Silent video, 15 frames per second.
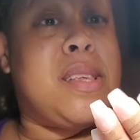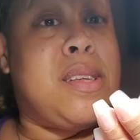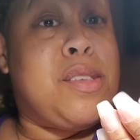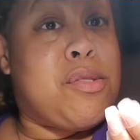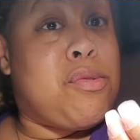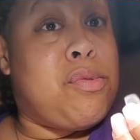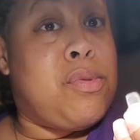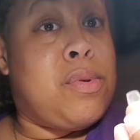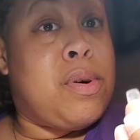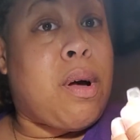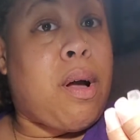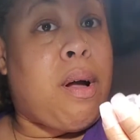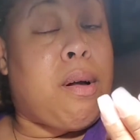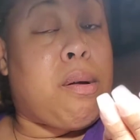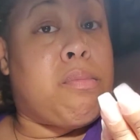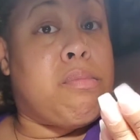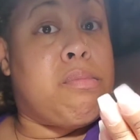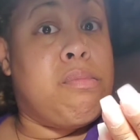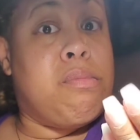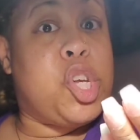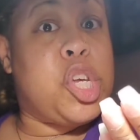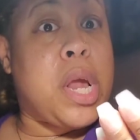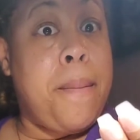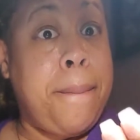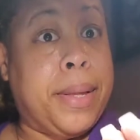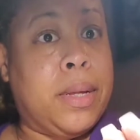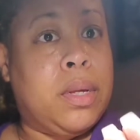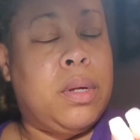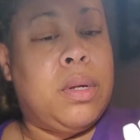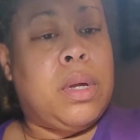to shape.
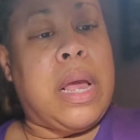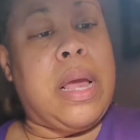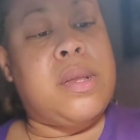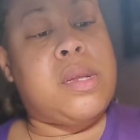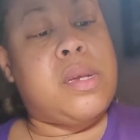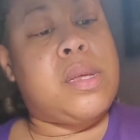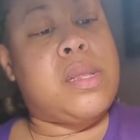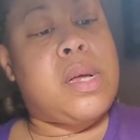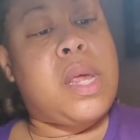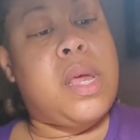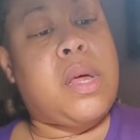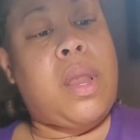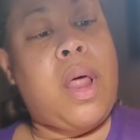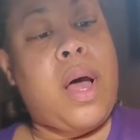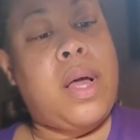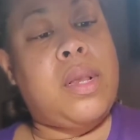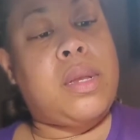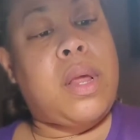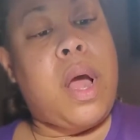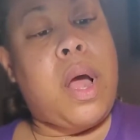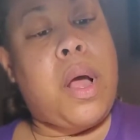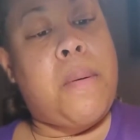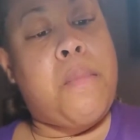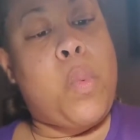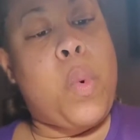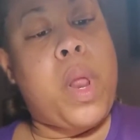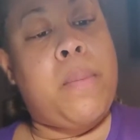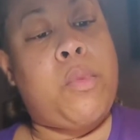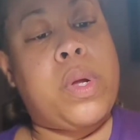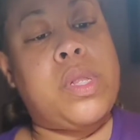It does not take a lot.
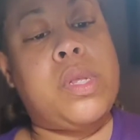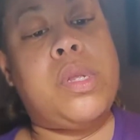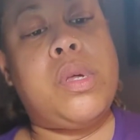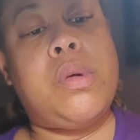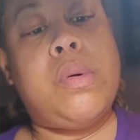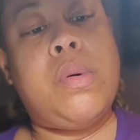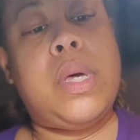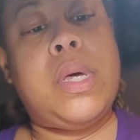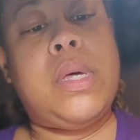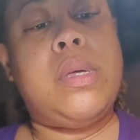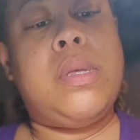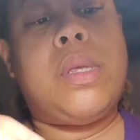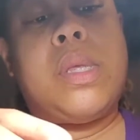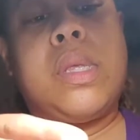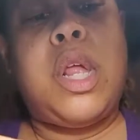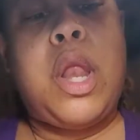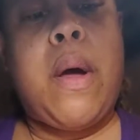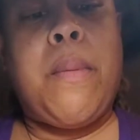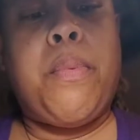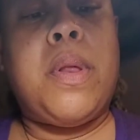What I'm going to do is, you know, I pretty